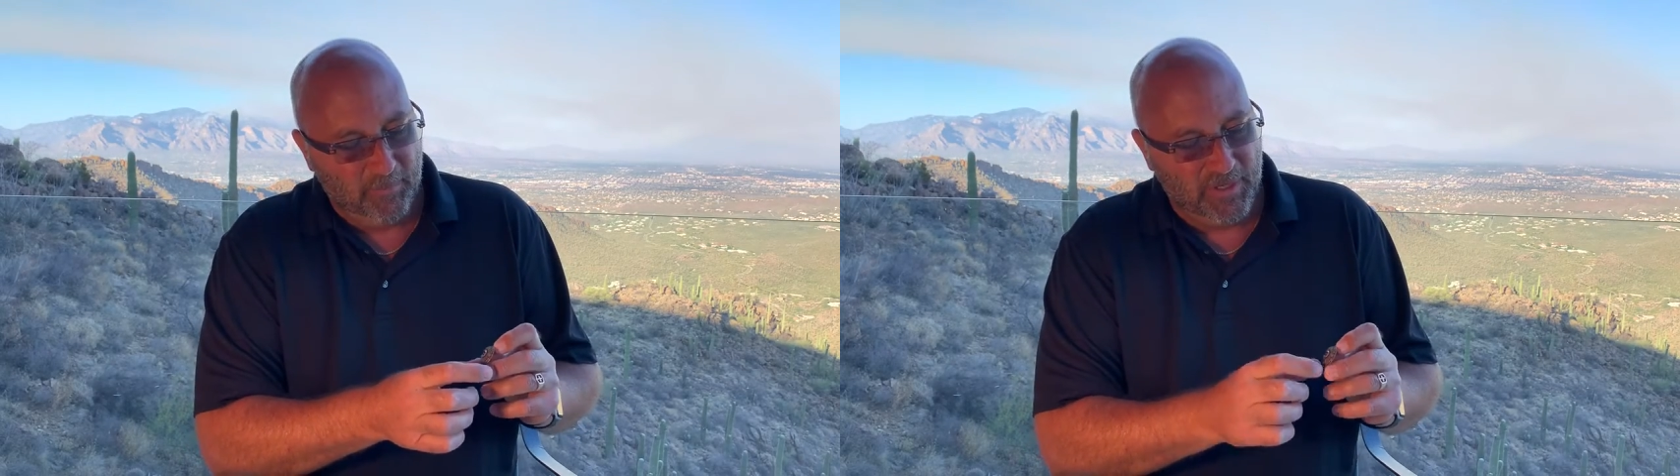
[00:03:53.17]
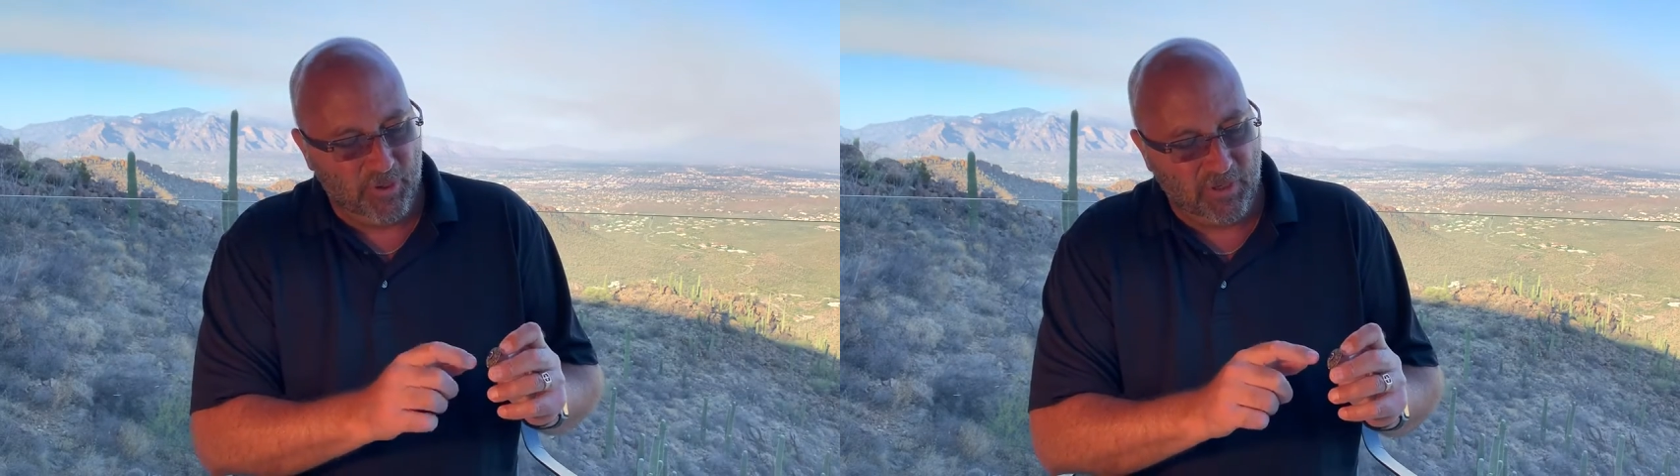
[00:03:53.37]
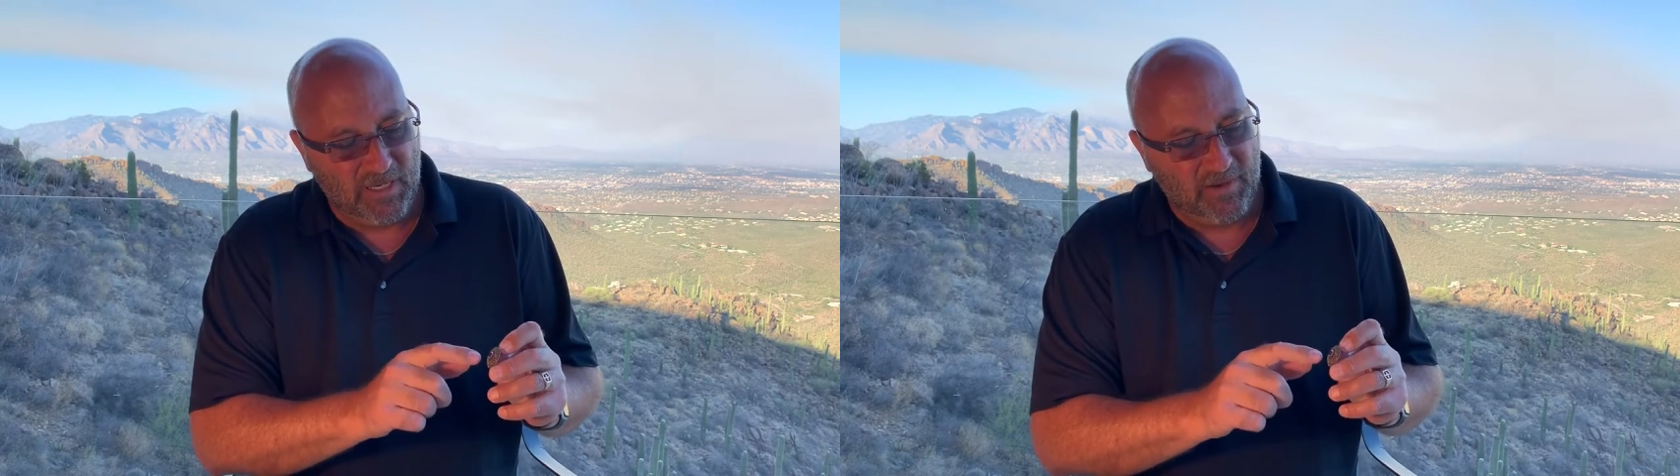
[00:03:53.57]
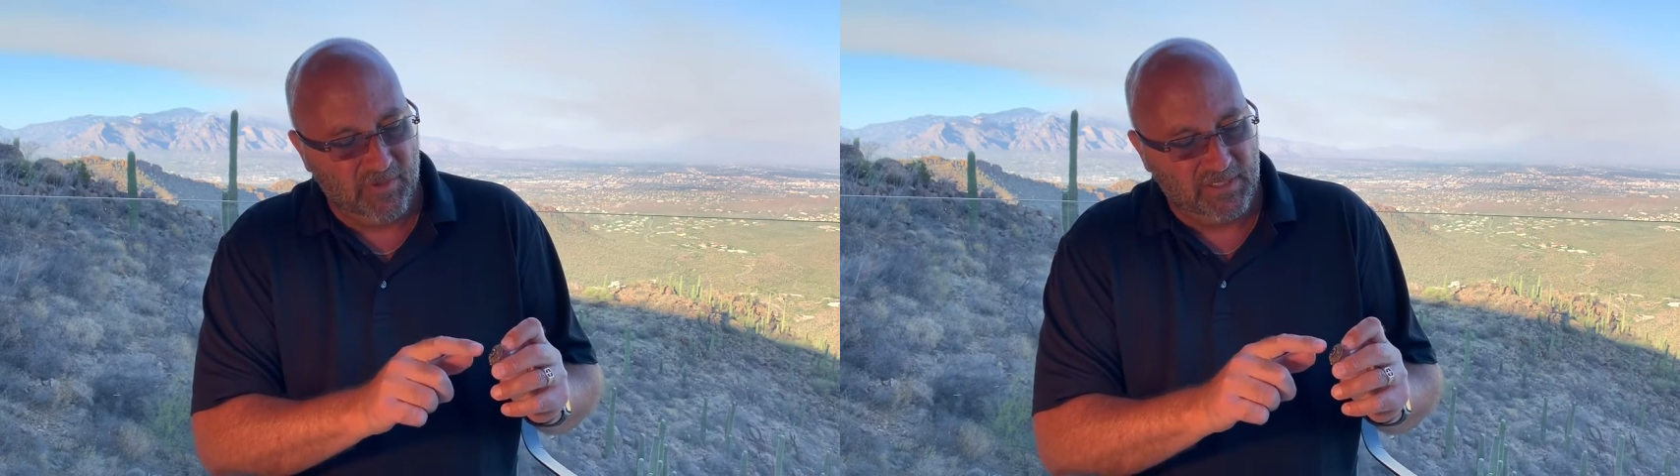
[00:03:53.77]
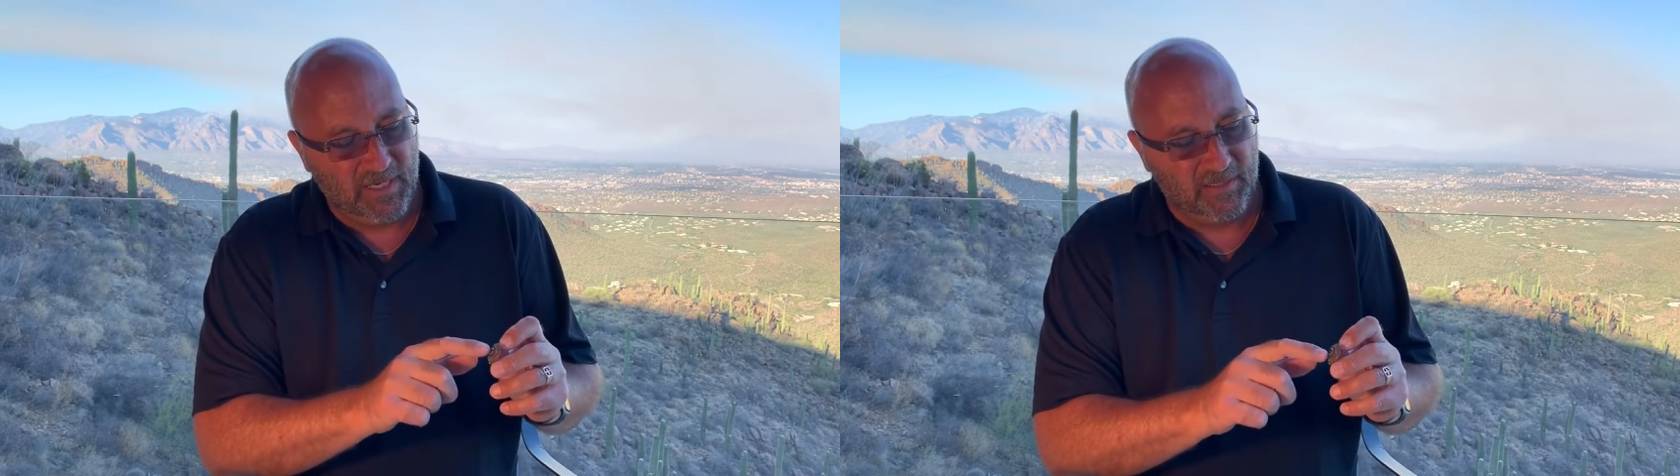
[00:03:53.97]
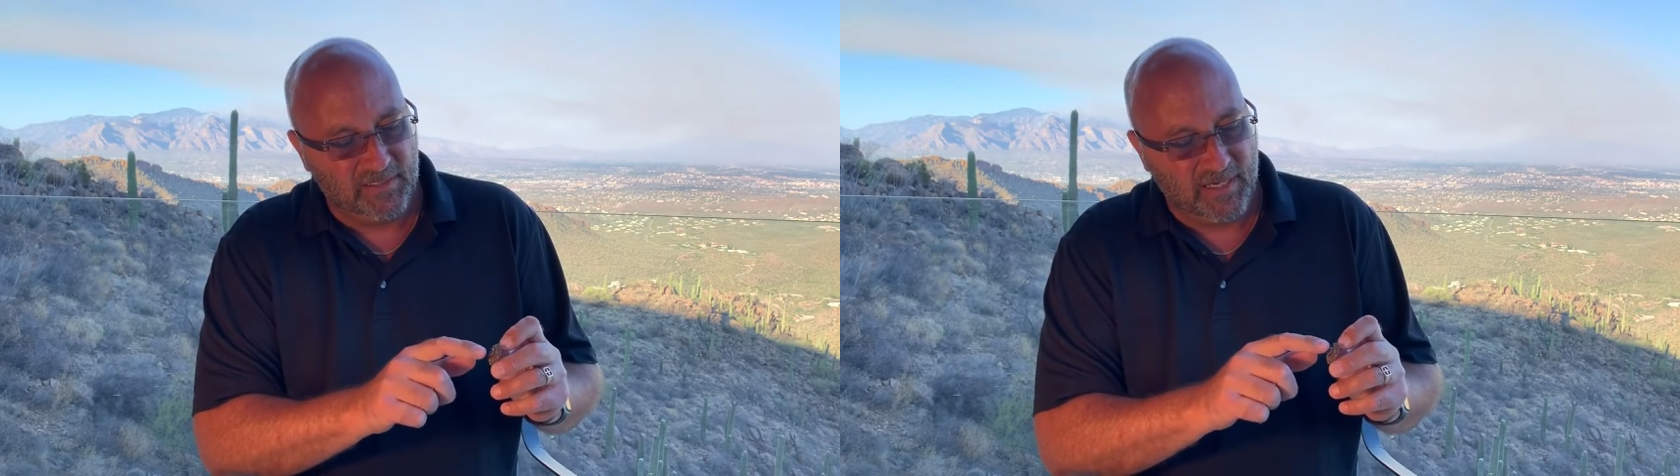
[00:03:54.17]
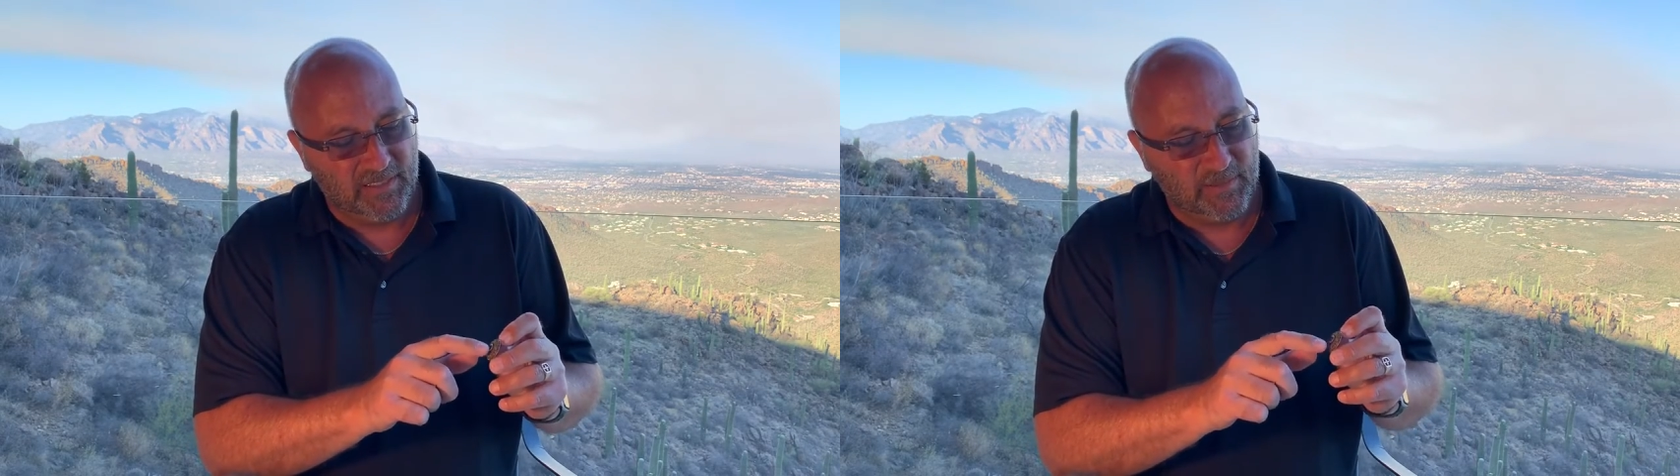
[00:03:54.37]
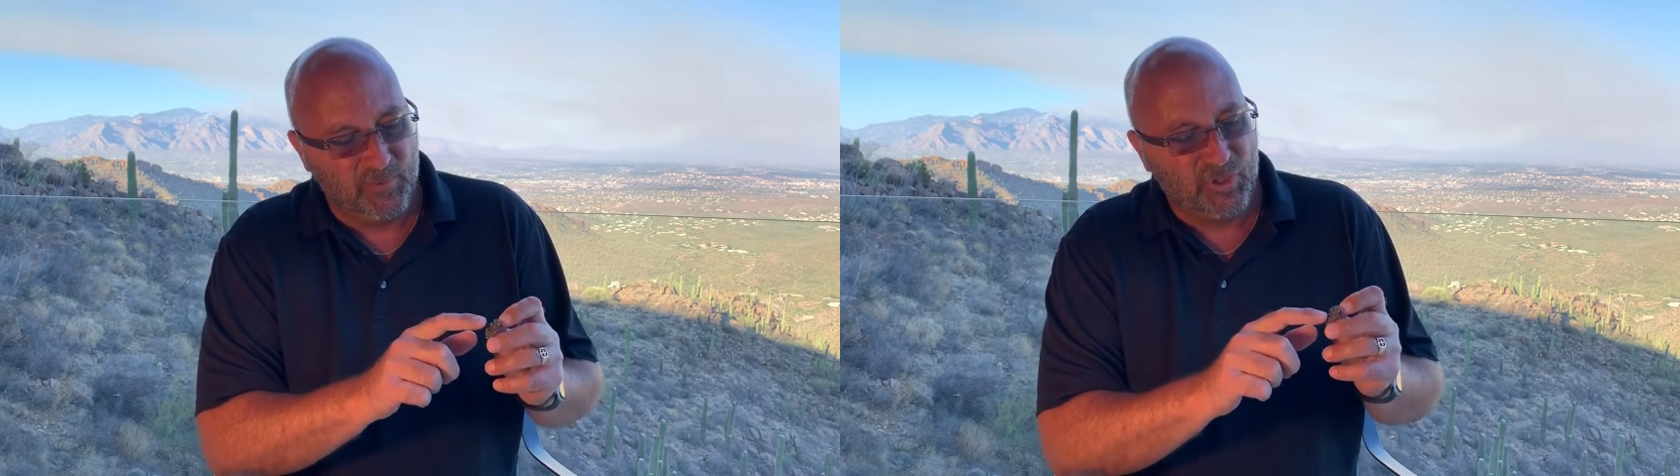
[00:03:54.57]
but you can even tell it's
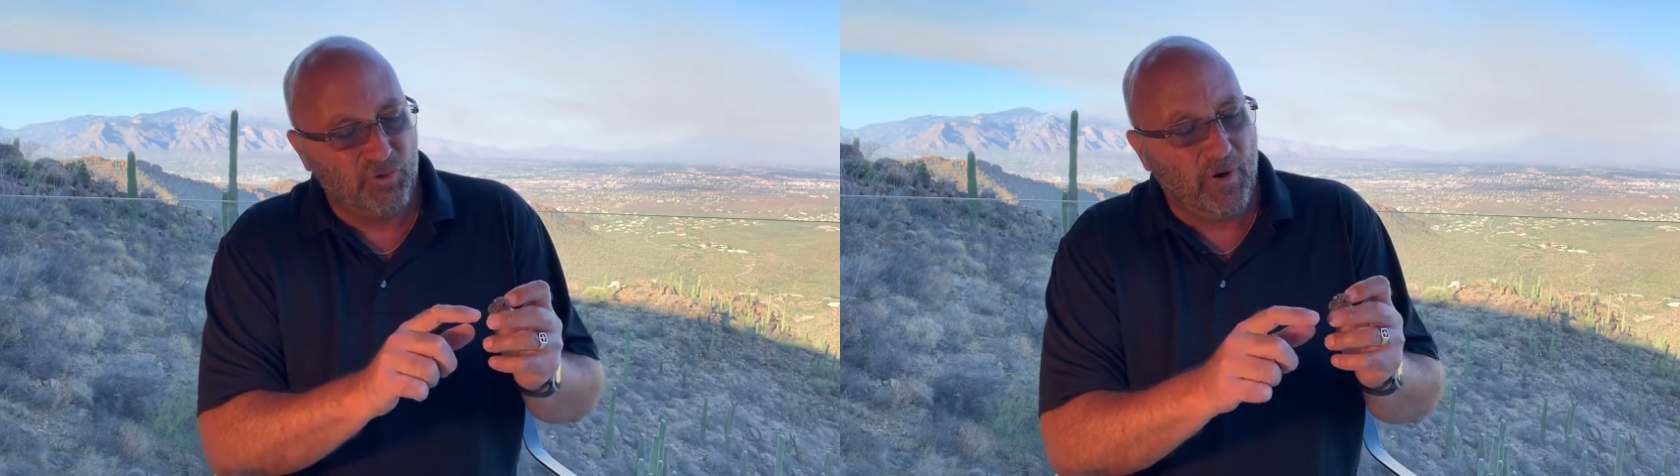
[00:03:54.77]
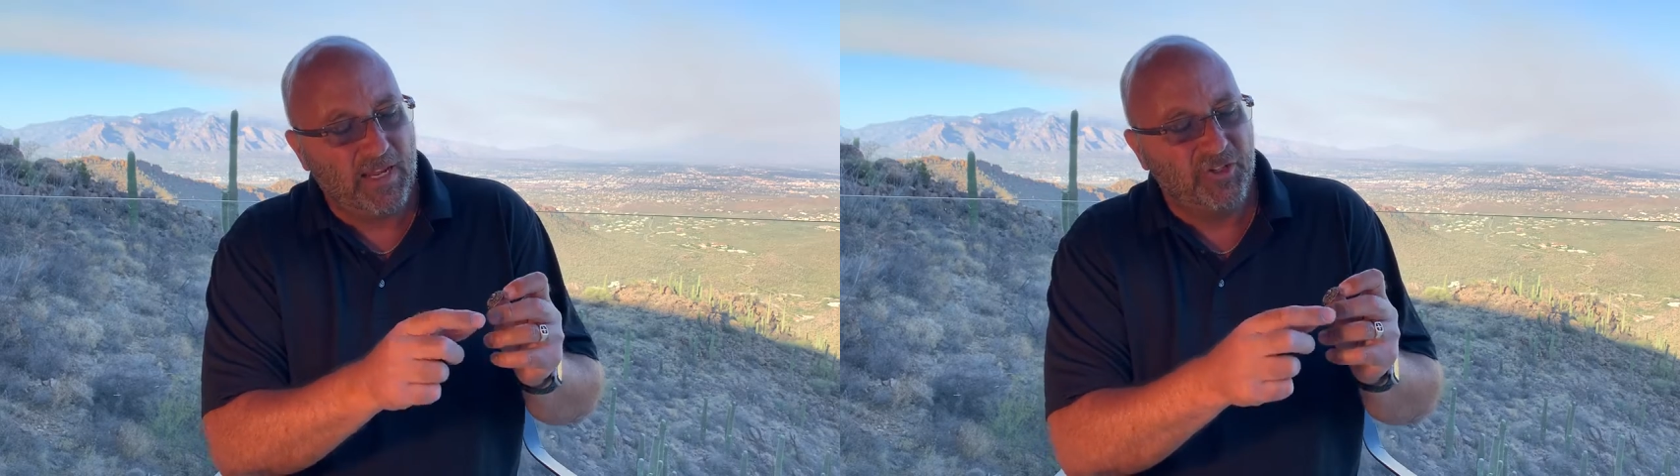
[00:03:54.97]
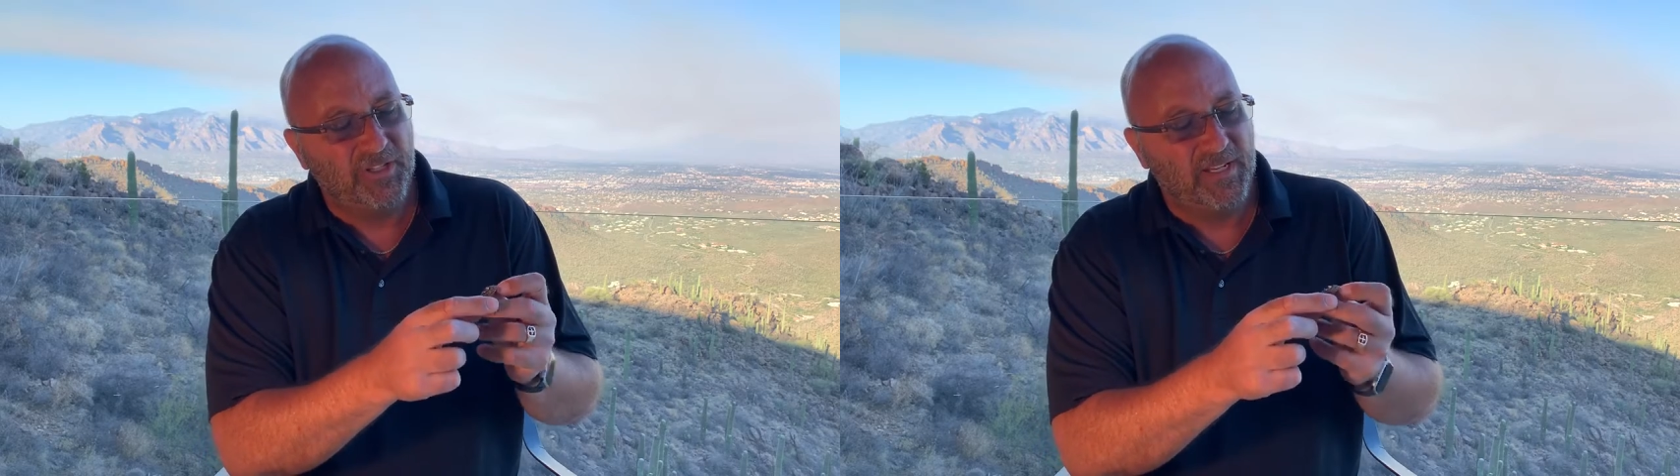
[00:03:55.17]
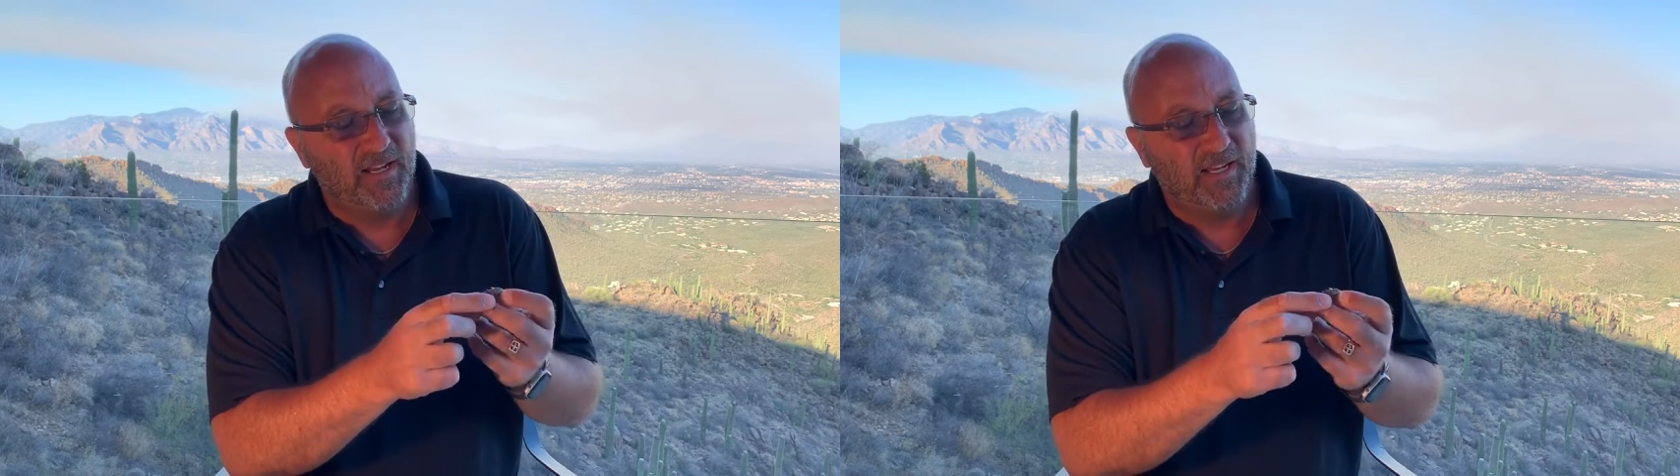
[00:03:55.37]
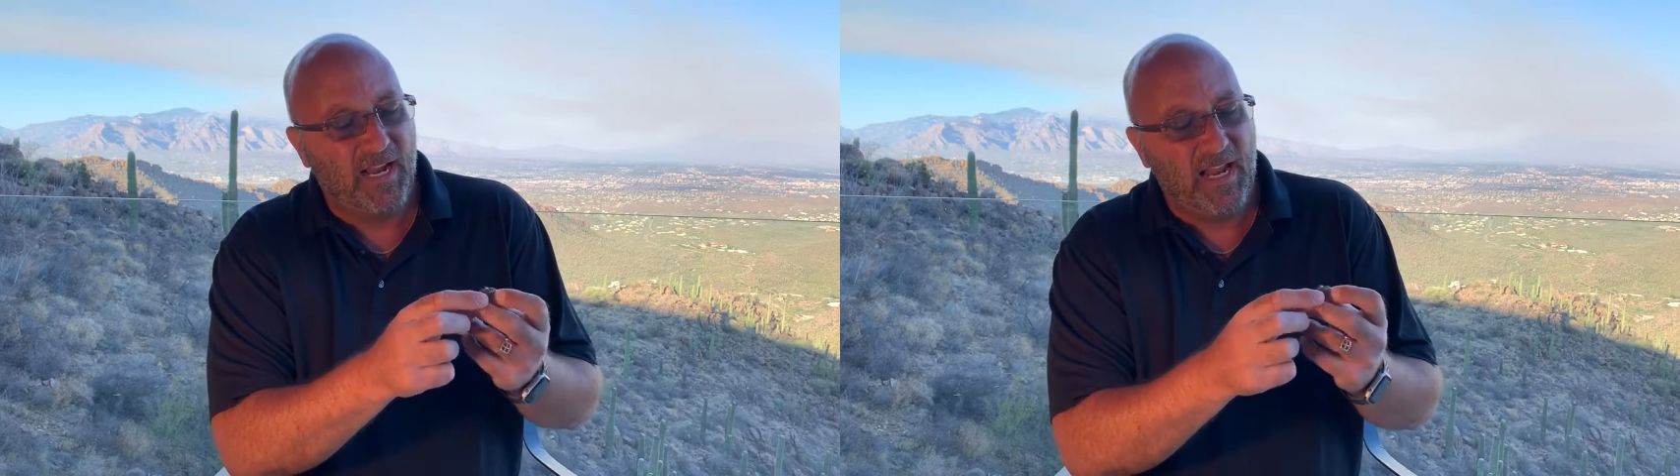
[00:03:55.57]
got some scratches on it.